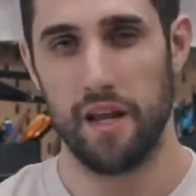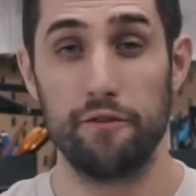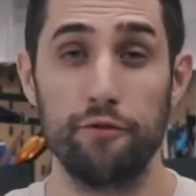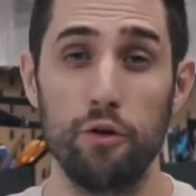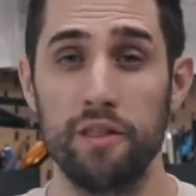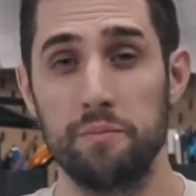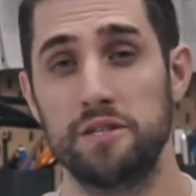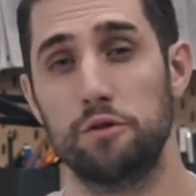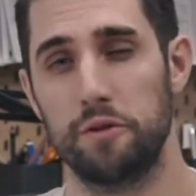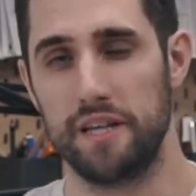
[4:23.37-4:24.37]
Our fourth app
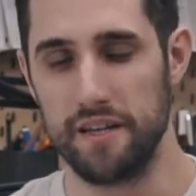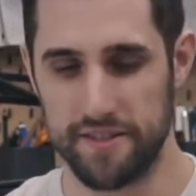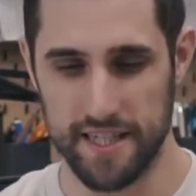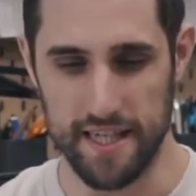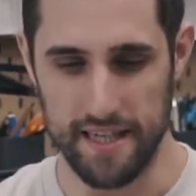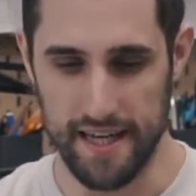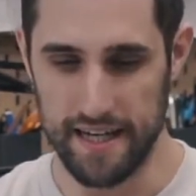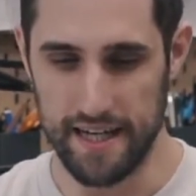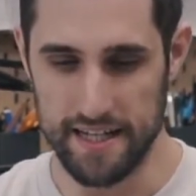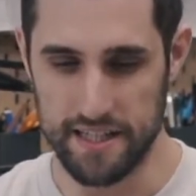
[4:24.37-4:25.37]
is called Gifski,
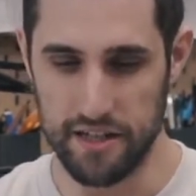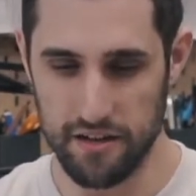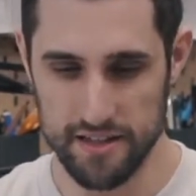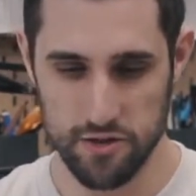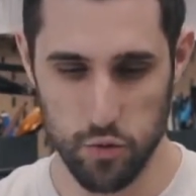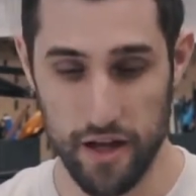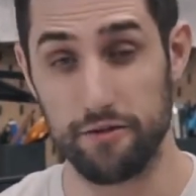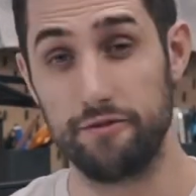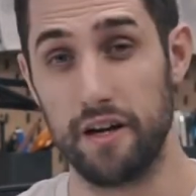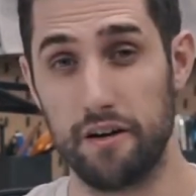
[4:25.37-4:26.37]
and it is the nicest way
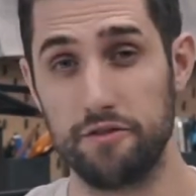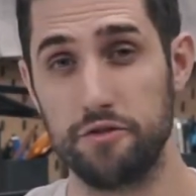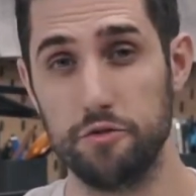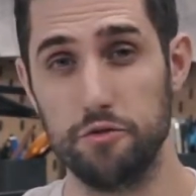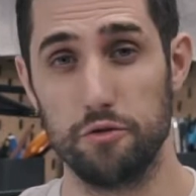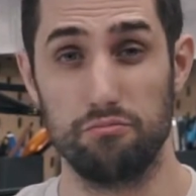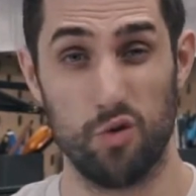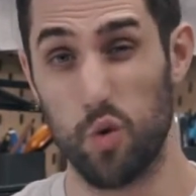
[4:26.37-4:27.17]
I've found to